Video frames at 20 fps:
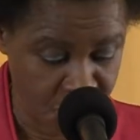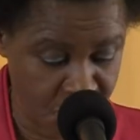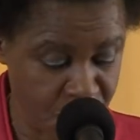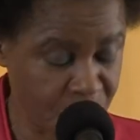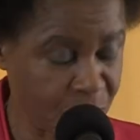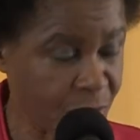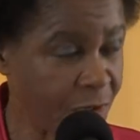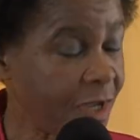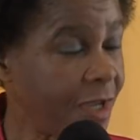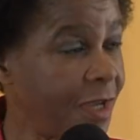
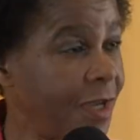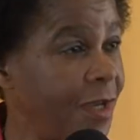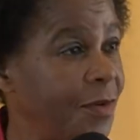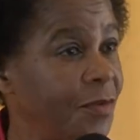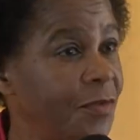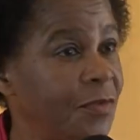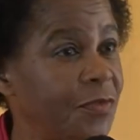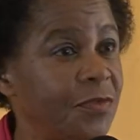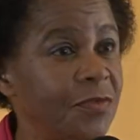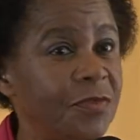to
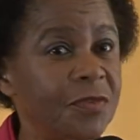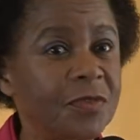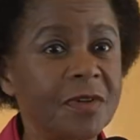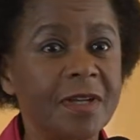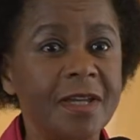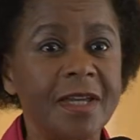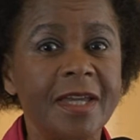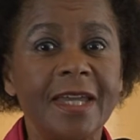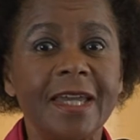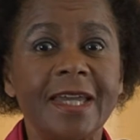have
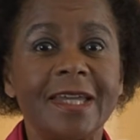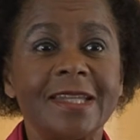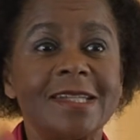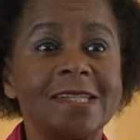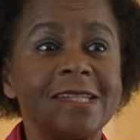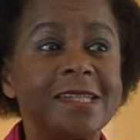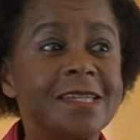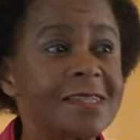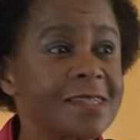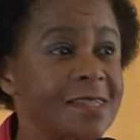a
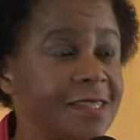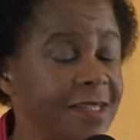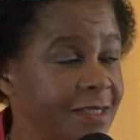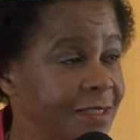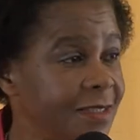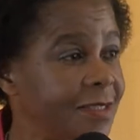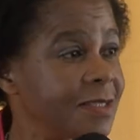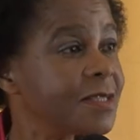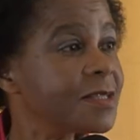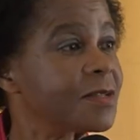
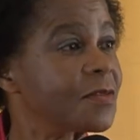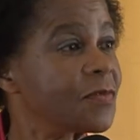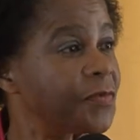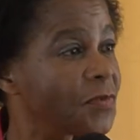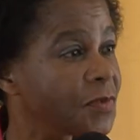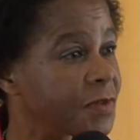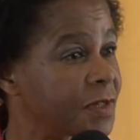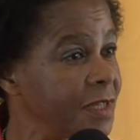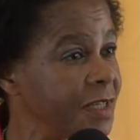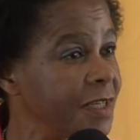decent,
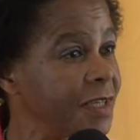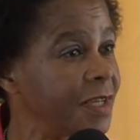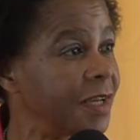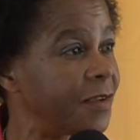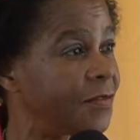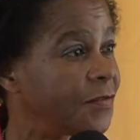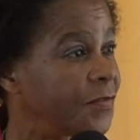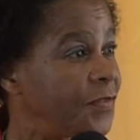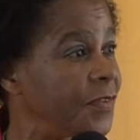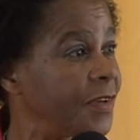free,
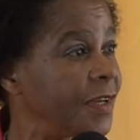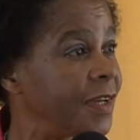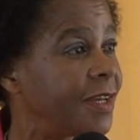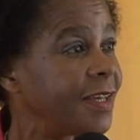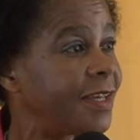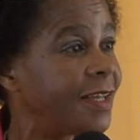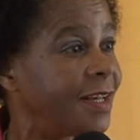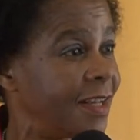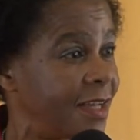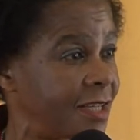and
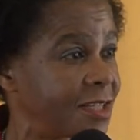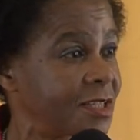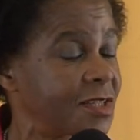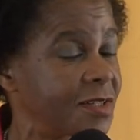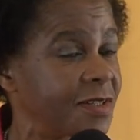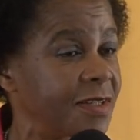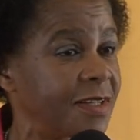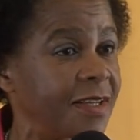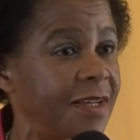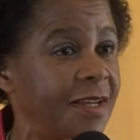fair
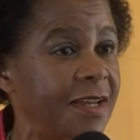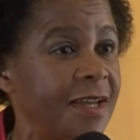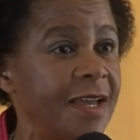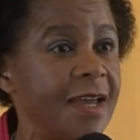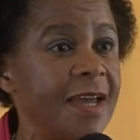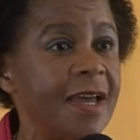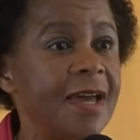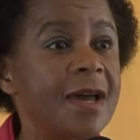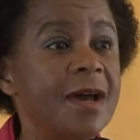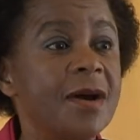election
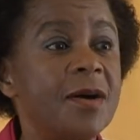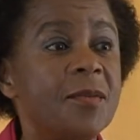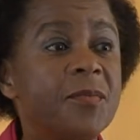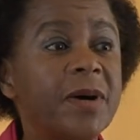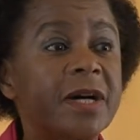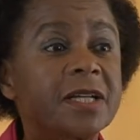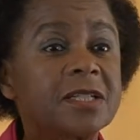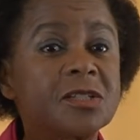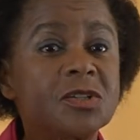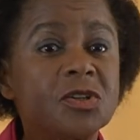here.
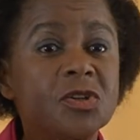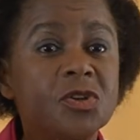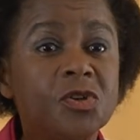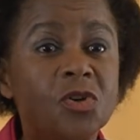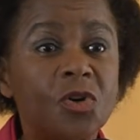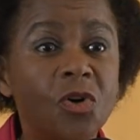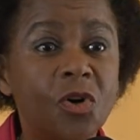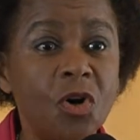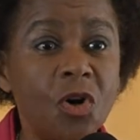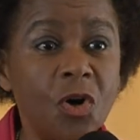But
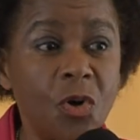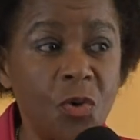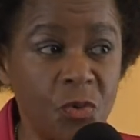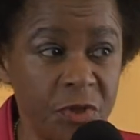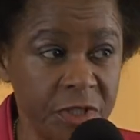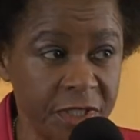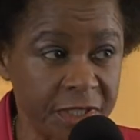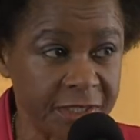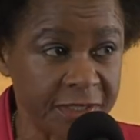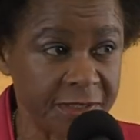your
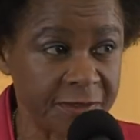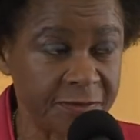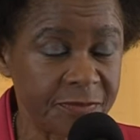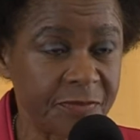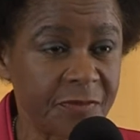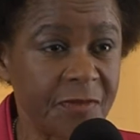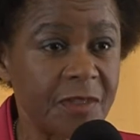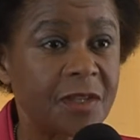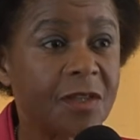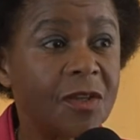will,
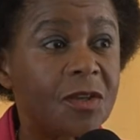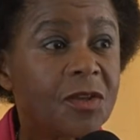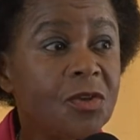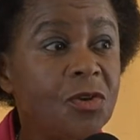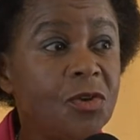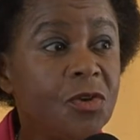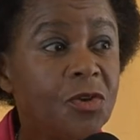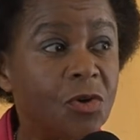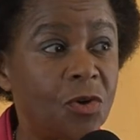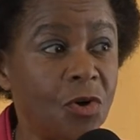
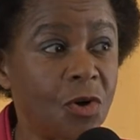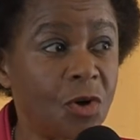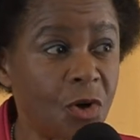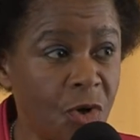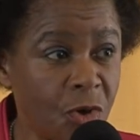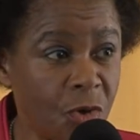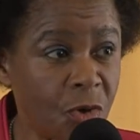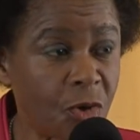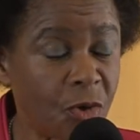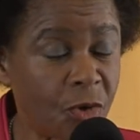
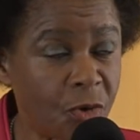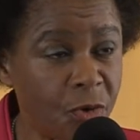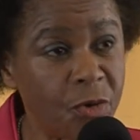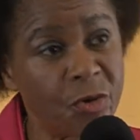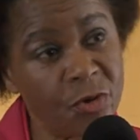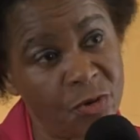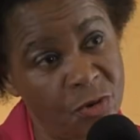your